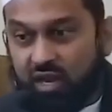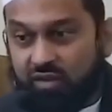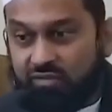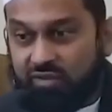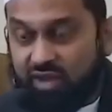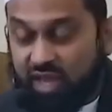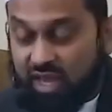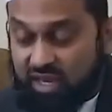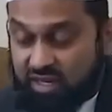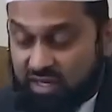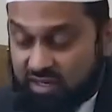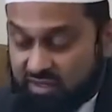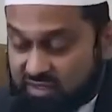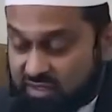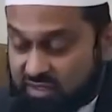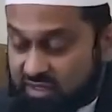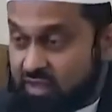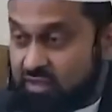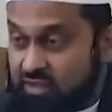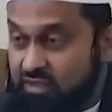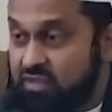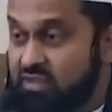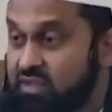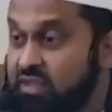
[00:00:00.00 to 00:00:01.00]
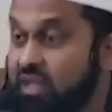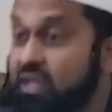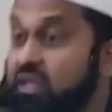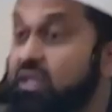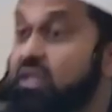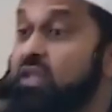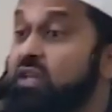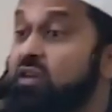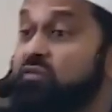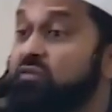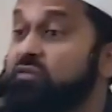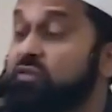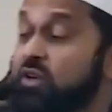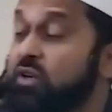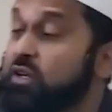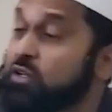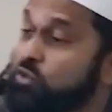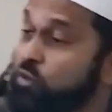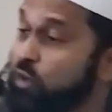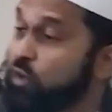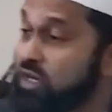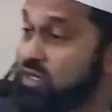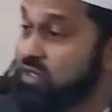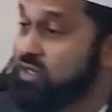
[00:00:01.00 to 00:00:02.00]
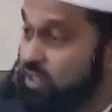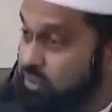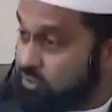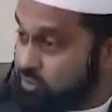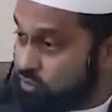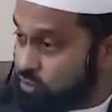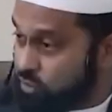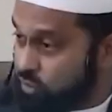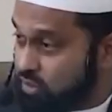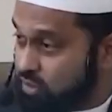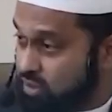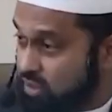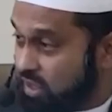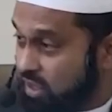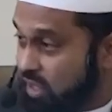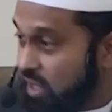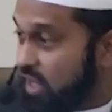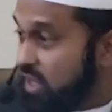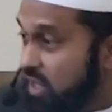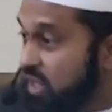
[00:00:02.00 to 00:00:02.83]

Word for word: have any sons that live to adulthood.